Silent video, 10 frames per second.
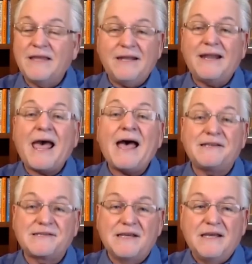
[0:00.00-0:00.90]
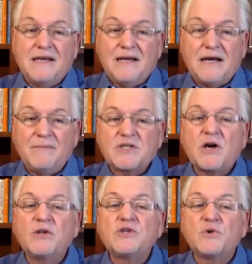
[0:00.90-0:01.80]
and it has um, it's
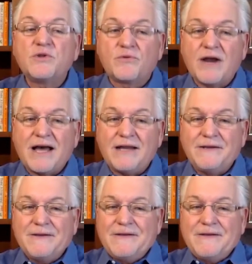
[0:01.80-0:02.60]
called enjoy the ride